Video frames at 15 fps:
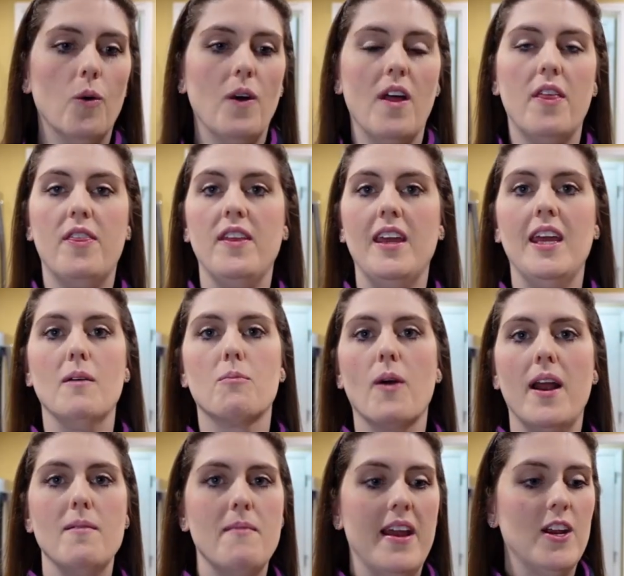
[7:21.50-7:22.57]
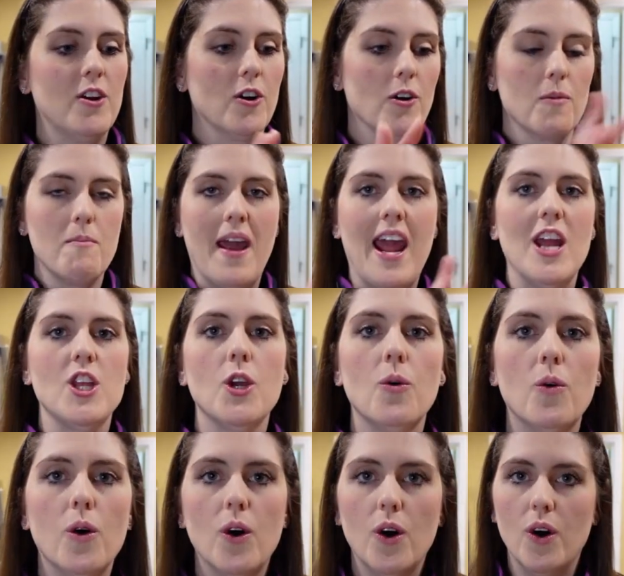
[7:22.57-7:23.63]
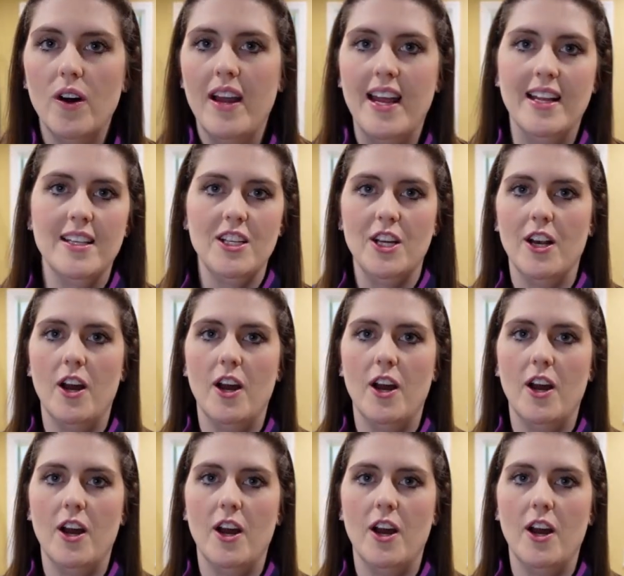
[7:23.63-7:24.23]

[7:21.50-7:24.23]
with the bread maker manual and,